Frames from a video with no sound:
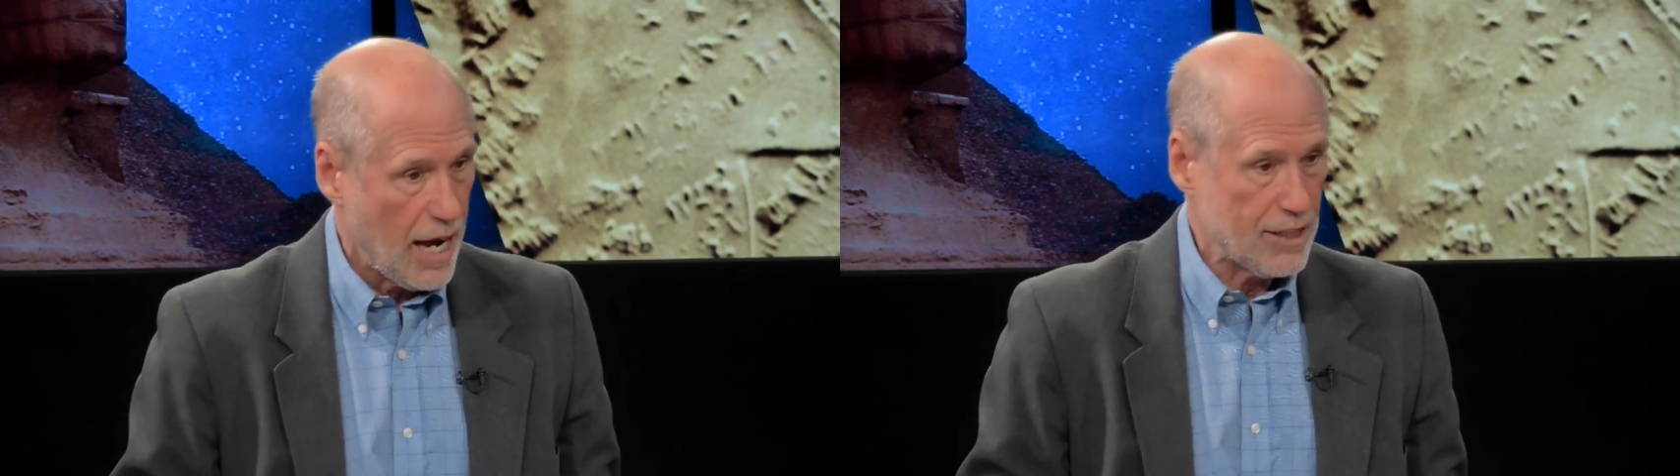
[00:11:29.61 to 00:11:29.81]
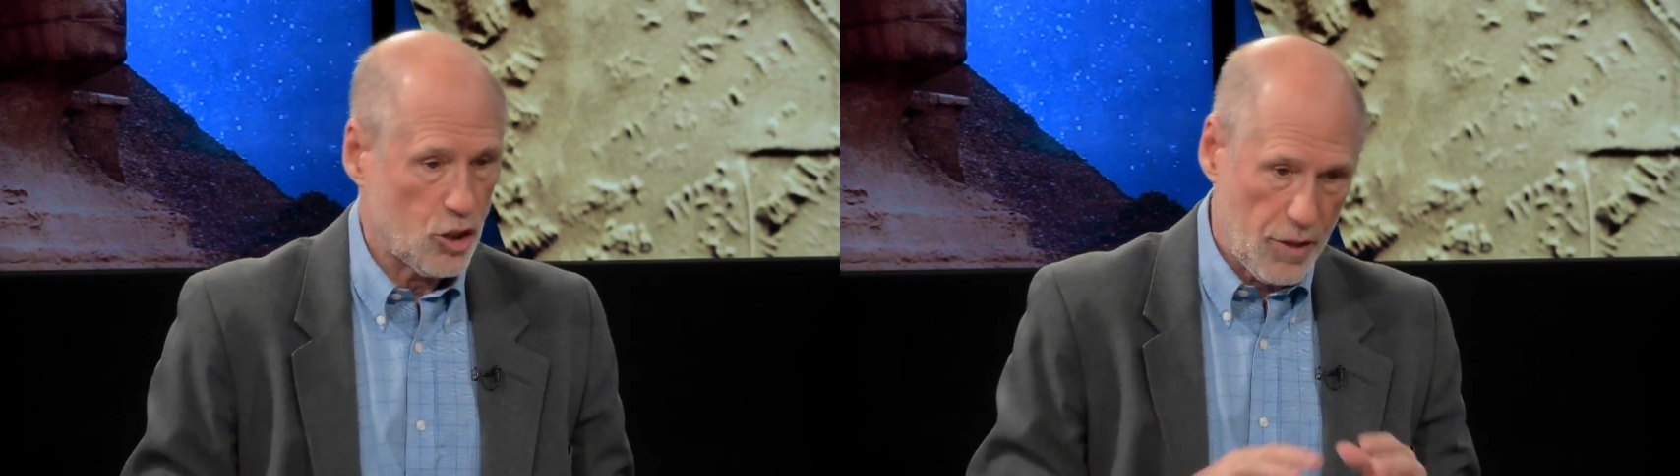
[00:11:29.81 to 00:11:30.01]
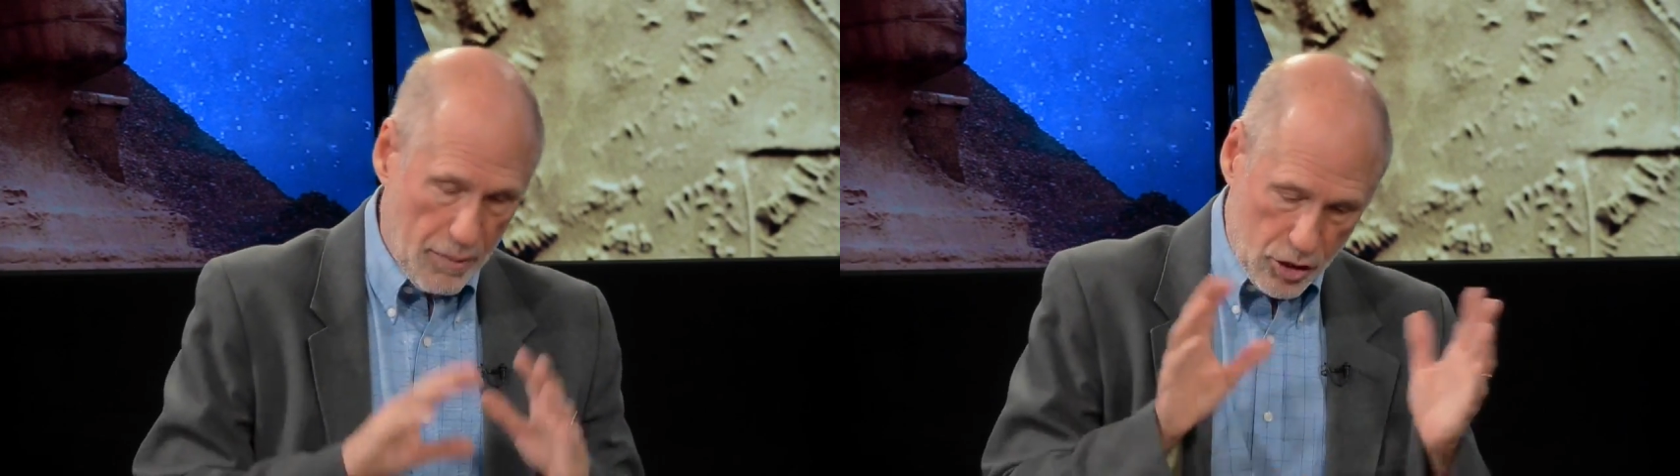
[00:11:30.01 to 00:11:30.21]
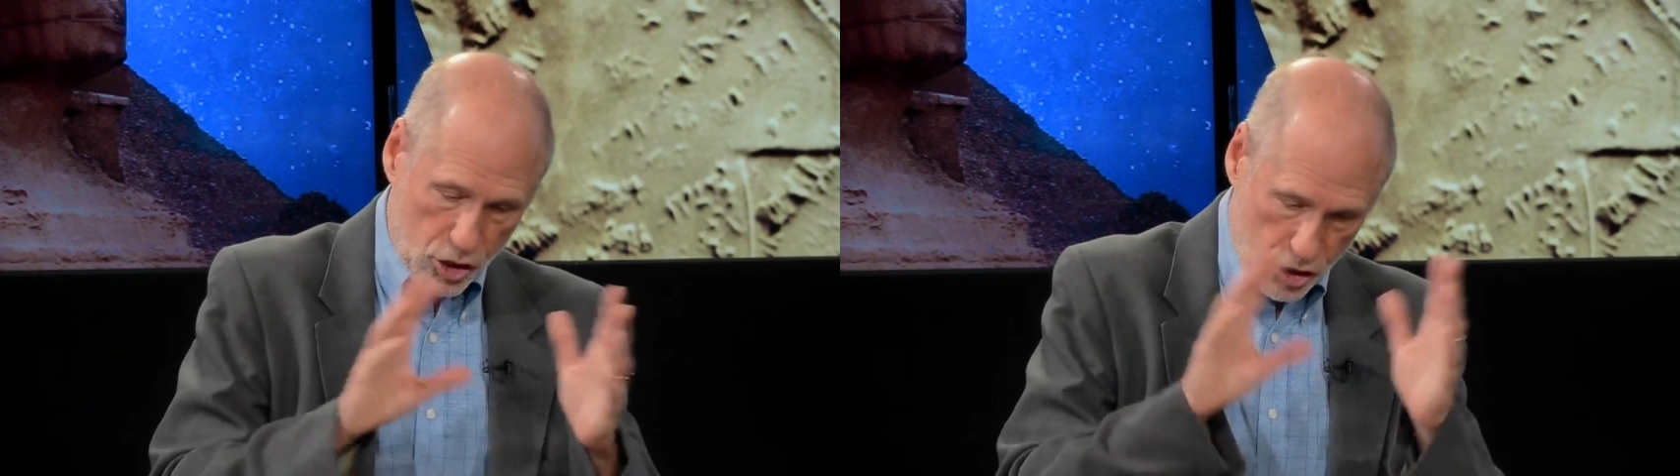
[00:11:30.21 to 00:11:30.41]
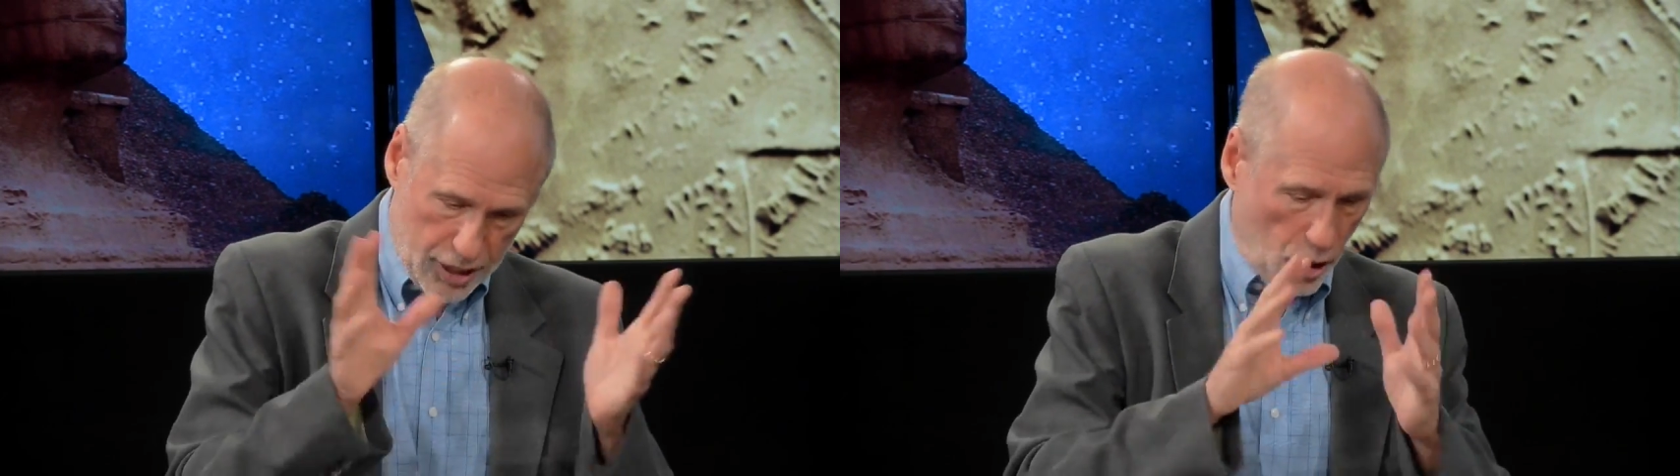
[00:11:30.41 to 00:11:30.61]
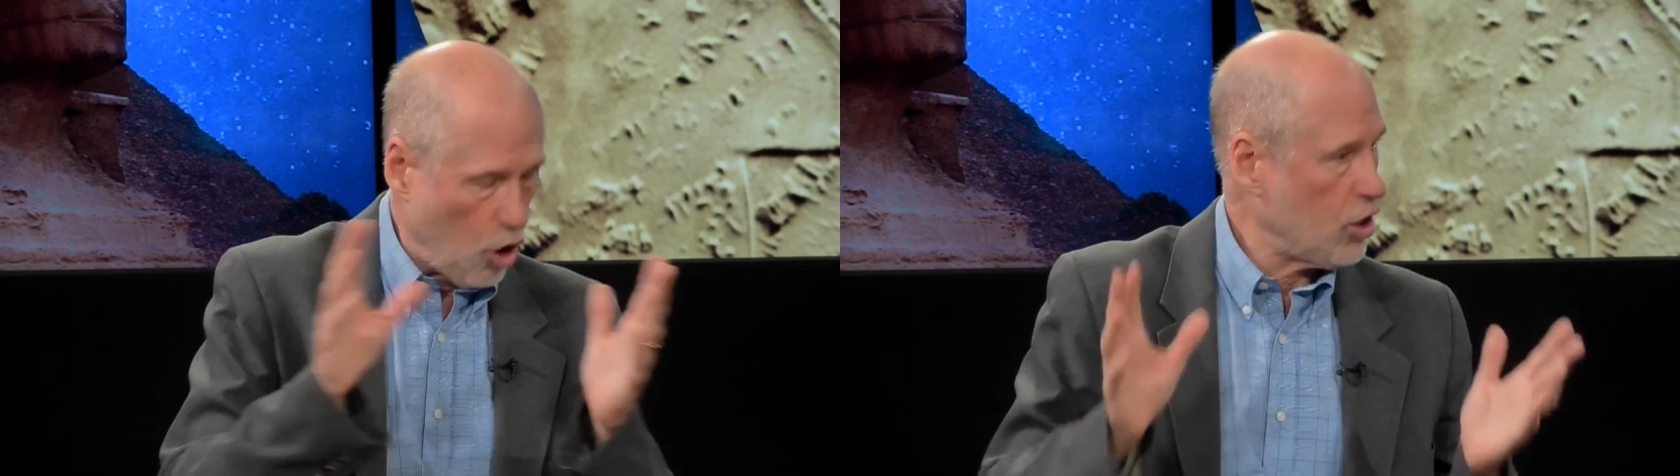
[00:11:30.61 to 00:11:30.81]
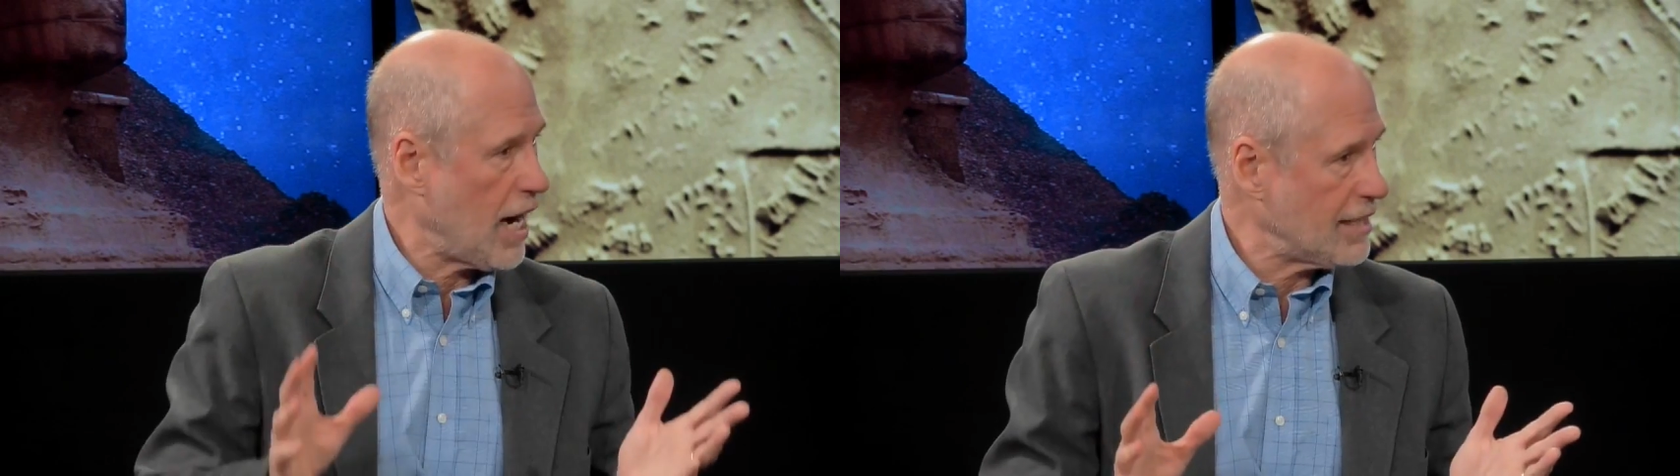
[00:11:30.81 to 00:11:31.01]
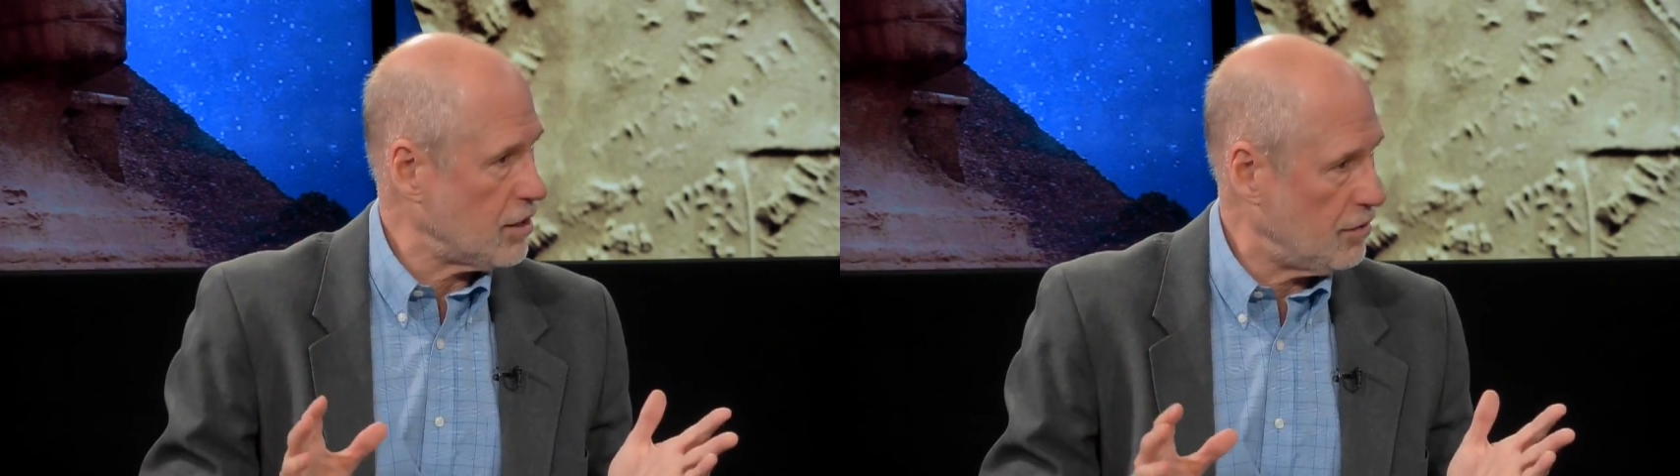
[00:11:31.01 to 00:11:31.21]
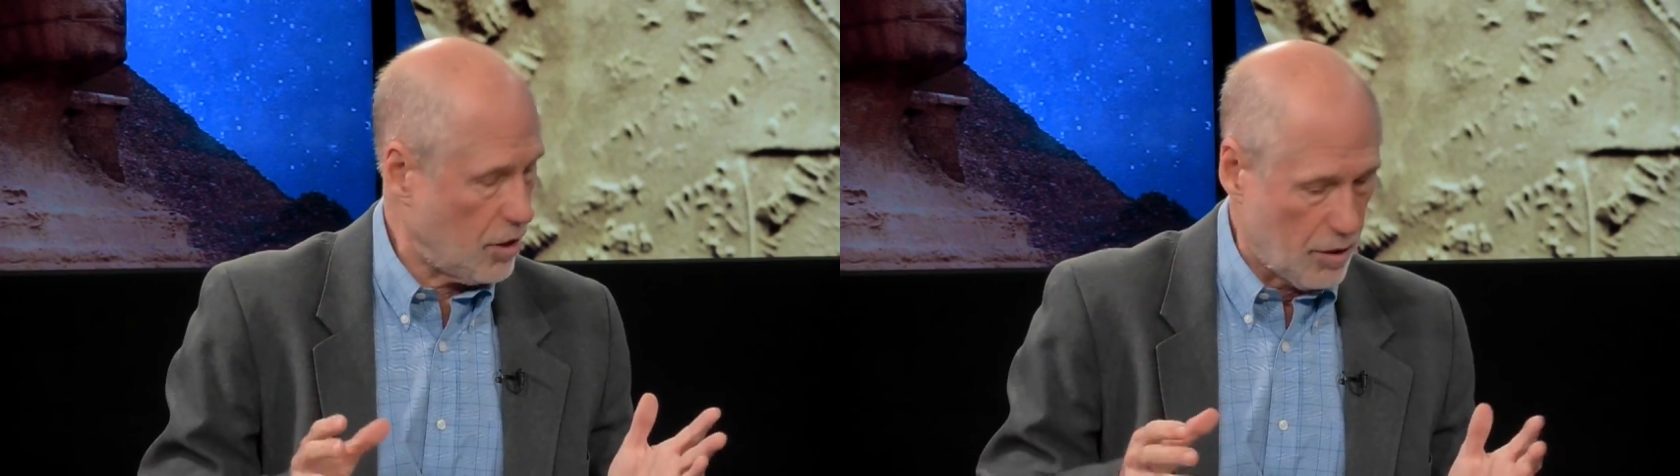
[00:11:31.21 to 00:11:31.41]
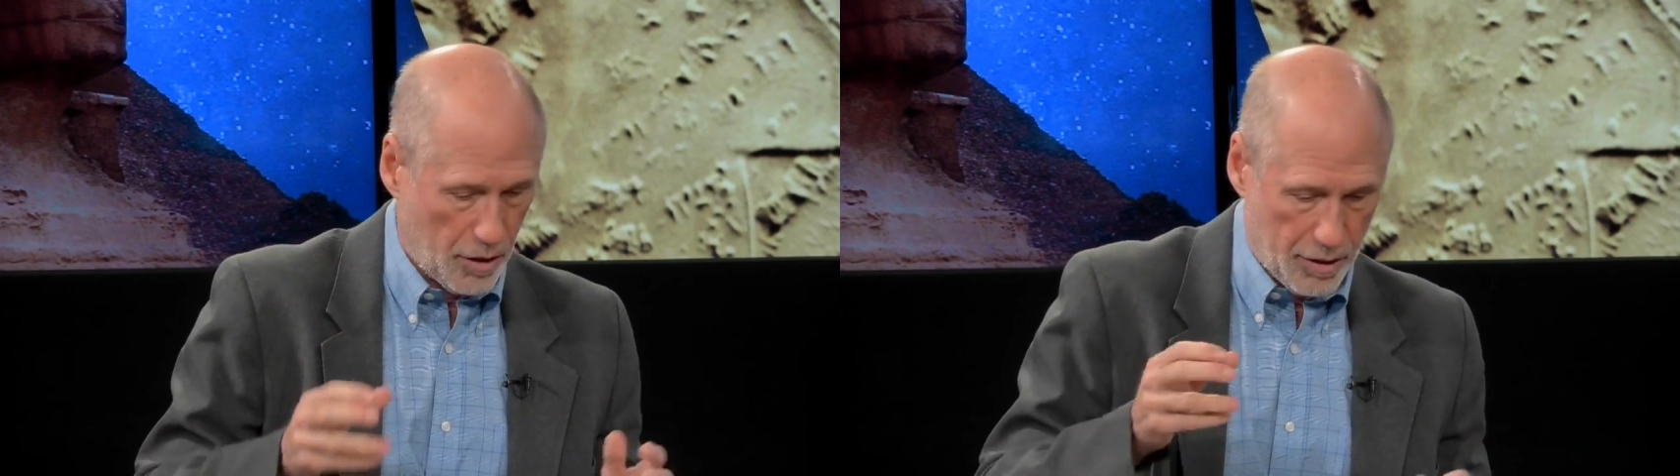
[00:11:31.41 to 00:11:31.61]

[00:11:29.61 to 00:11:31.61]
And so they would seal all kinds of, uh, uh,